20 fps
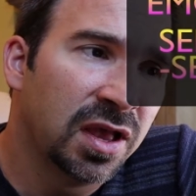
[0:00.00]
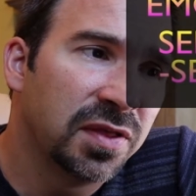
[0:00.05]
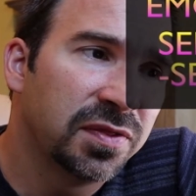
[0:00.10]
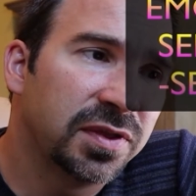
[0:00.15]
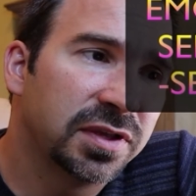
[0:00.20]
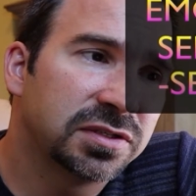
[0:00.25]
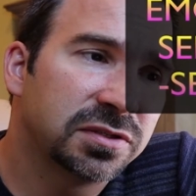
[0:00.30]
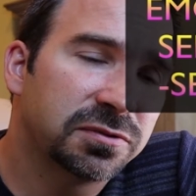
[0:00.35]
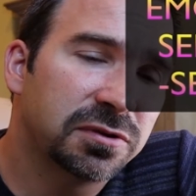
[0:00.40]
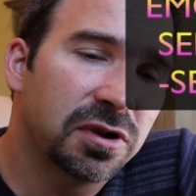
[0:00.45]

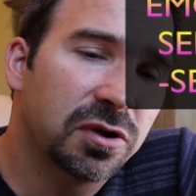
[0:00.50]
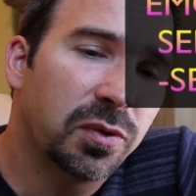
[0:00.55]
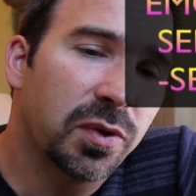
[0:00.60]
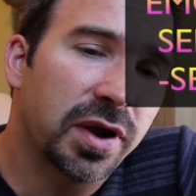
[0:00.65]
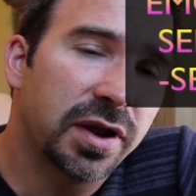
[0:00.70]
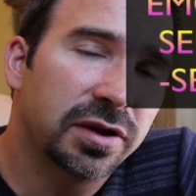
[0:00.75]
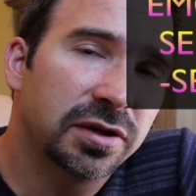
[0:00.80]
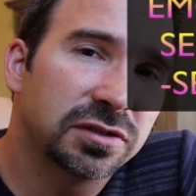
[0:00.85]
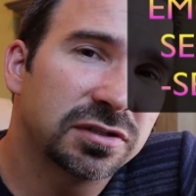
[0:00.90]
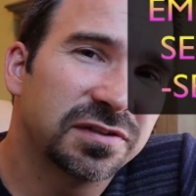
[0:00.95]
This
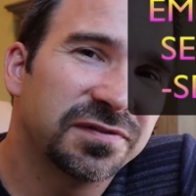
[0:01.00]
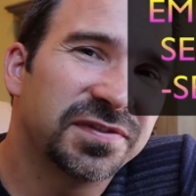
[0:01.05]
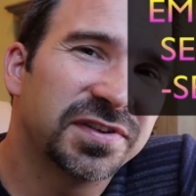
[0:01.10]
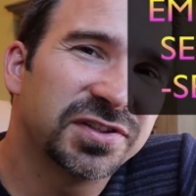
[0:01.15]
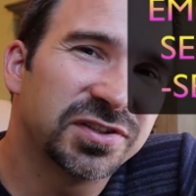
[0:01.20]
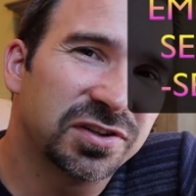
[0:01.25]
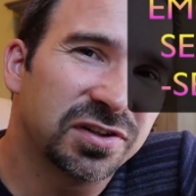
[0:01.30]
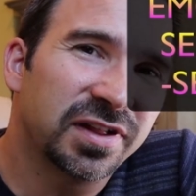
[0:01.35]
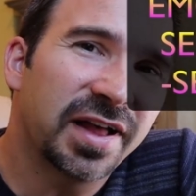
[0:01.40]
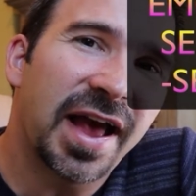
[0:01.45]
requires
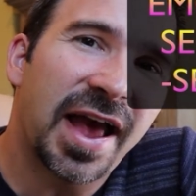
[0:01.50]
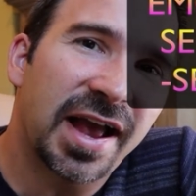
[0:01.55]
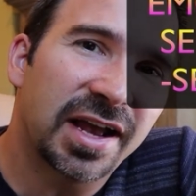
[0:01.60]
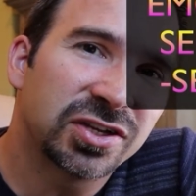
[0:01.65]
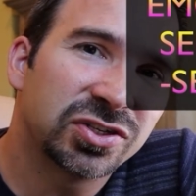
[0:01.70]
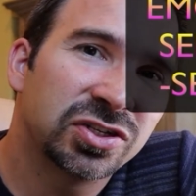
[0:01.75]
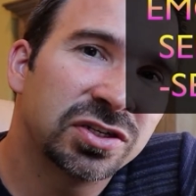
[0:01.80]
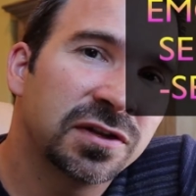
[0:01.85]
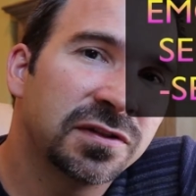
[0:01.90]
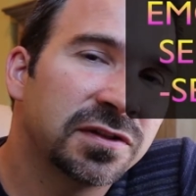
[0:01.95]
physical
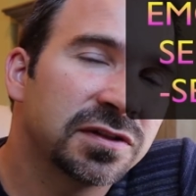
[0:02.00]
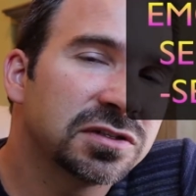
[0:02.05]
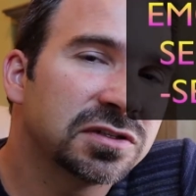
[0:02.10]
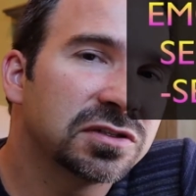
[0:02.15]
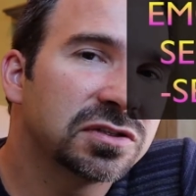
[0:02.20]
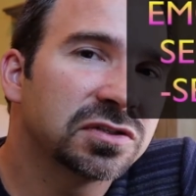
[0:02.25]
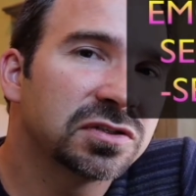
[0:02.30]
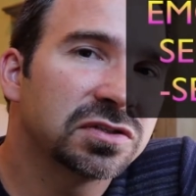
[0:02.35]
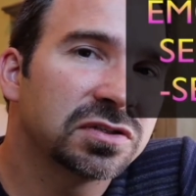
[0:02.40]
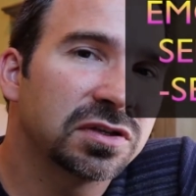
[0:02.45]
action, and this
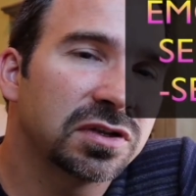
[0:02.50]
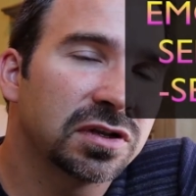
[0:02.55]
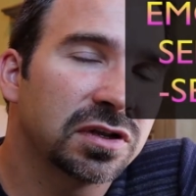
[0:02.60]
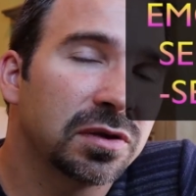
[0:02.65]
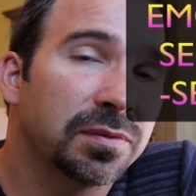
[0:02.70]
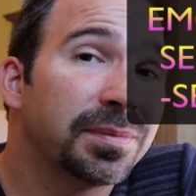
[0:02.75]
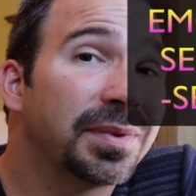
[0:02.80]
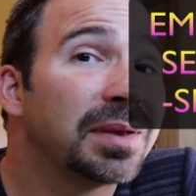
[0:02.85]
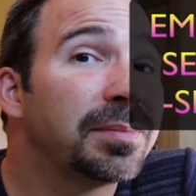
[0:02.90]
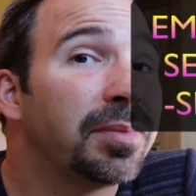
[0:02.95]
is you know,
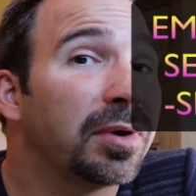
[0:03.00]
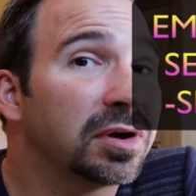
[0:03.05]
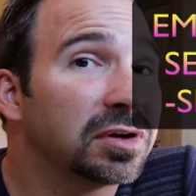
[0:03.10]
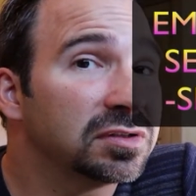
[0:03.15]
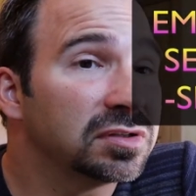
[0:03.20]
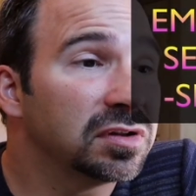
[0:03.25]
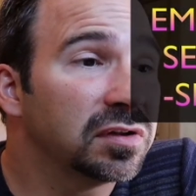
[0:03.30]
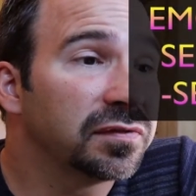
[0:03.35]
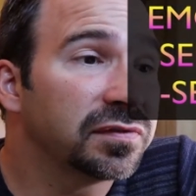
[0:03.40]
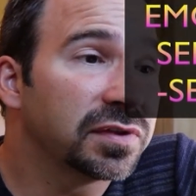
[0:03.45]
a big part of
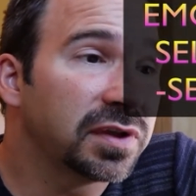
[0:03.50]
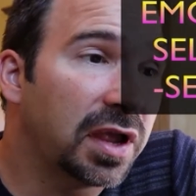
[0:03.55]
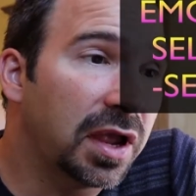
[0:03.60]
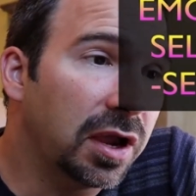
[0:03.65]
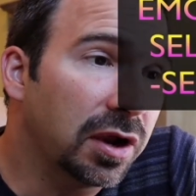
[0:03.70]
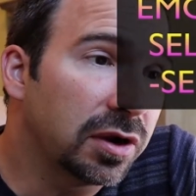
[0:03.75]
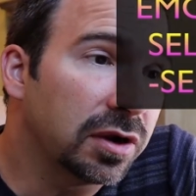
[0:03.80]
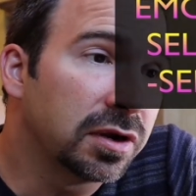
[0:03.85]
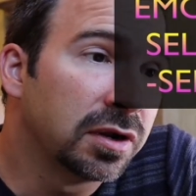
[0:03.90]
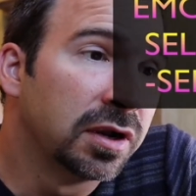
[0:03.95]
self
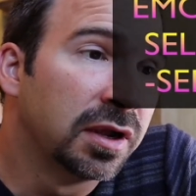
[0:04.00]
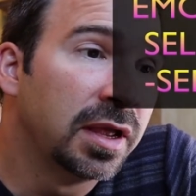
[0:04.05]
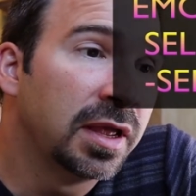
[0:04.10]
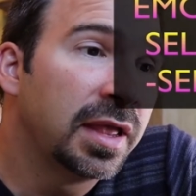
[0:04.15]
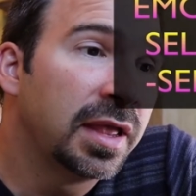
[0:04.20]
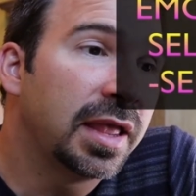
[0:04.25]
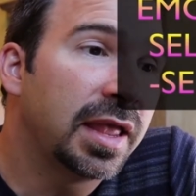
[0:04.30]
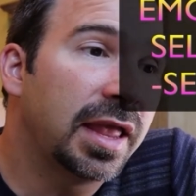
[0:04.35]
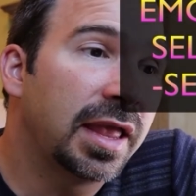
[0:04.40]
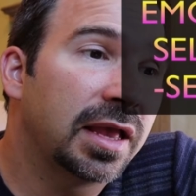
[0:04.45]
care
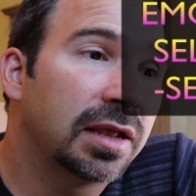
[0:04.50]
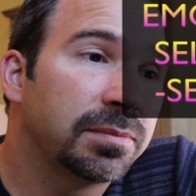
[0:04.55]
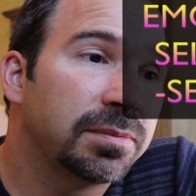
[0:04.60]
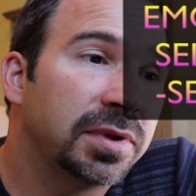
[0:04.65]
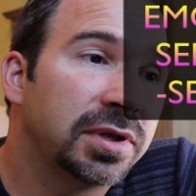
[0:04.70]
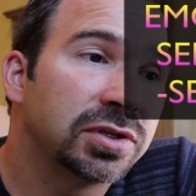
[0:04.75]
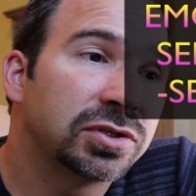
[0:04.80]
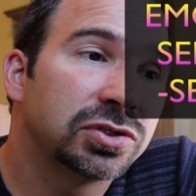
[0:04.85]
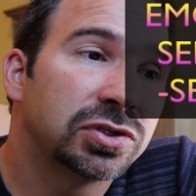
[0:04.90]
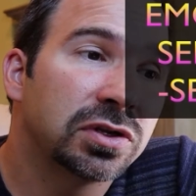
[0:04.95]
and
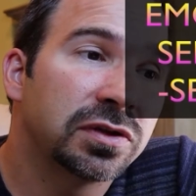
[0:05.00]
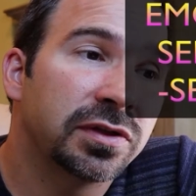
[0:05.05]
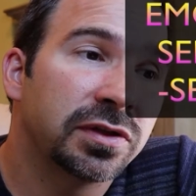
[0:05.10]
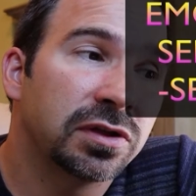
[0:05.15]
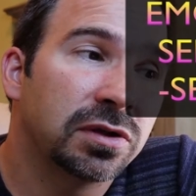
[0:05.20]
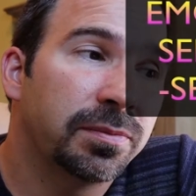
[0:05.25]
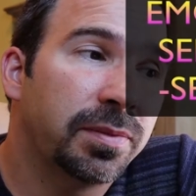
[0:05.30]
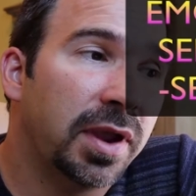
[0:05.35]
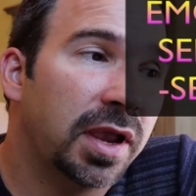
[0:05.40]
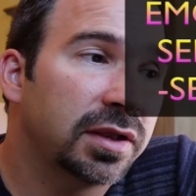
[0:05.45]
being sure that
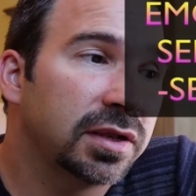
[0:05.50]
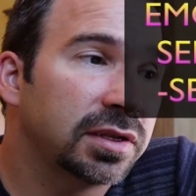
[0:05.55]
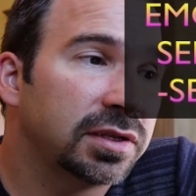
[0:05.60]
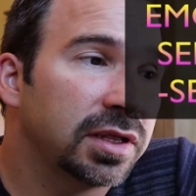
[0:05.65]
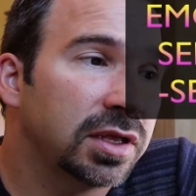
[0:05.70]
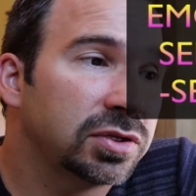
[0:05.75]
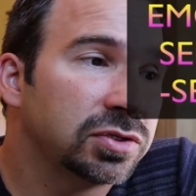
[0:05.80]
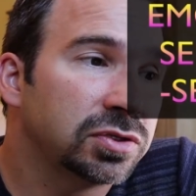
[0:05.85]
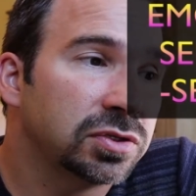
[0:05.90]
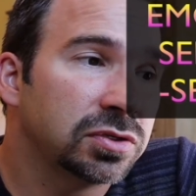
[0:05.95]
you're paying
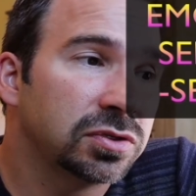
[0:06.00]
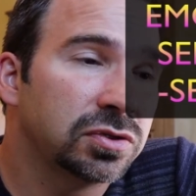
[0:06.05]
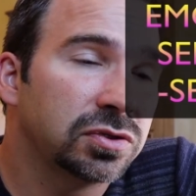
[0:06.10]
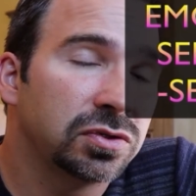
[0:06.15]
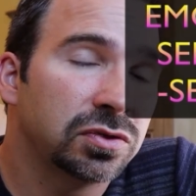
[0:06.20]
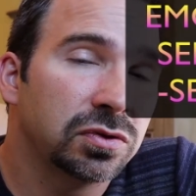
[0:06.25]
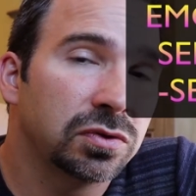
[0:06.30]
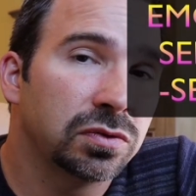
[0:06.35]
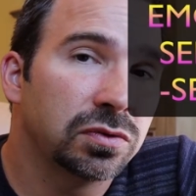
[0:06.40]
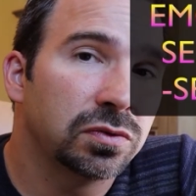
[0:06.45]
attention
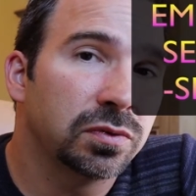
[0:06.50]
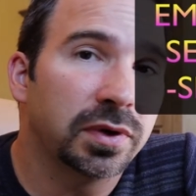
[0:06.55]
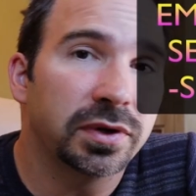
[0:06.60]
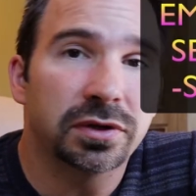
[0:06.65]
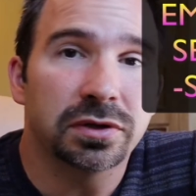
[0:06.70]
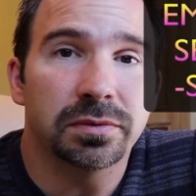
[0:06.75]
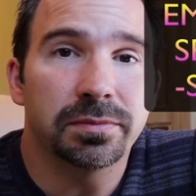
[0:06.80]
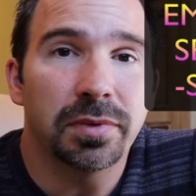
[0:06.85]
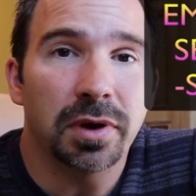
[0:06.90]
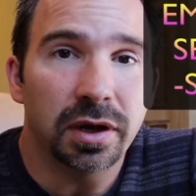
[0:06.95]
to what
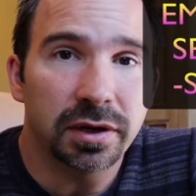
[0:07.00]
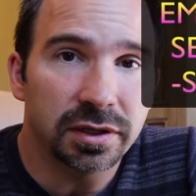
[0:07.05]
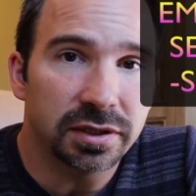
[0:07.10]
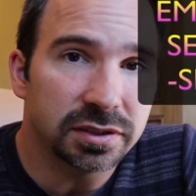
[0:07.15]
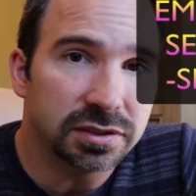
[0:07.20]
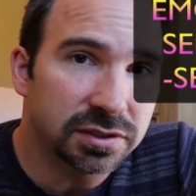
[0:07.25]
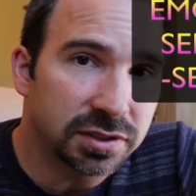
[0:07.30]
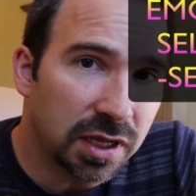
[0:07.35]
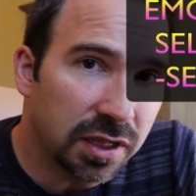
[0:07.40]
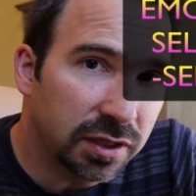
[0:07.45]
your body
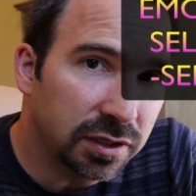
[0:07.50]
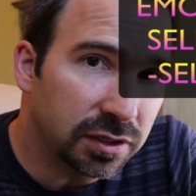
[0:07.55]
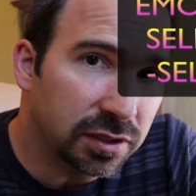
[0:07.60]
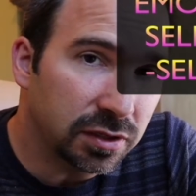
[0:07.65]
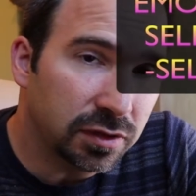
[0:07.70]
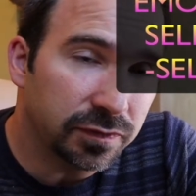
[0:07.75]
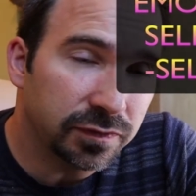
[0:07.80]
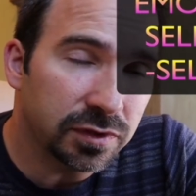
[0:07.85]
is telling you.